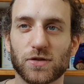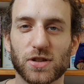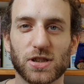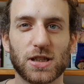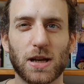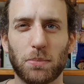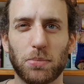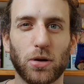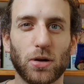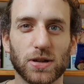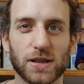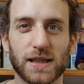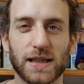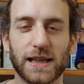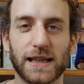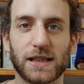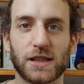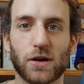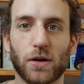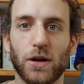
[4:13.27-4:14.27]
subplots and
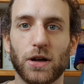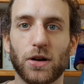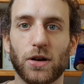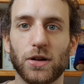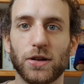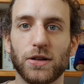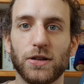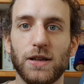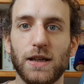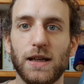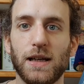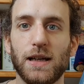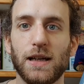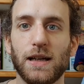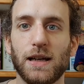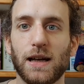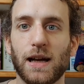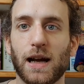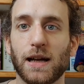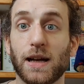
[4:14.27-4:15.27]
things going on.
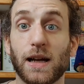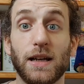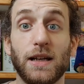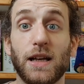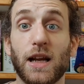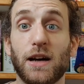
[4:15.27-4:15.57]
And I